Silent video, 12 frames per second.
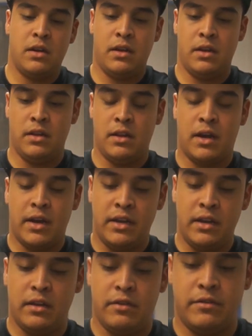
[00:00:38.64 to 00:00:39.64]
And the
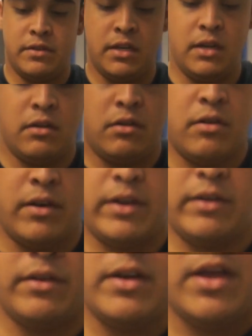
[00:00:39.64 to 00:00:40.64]
idea of a single
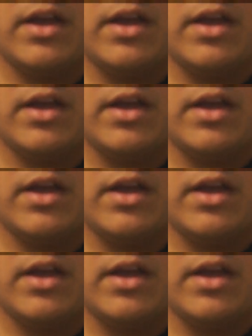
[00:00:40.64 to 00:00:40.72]
coil,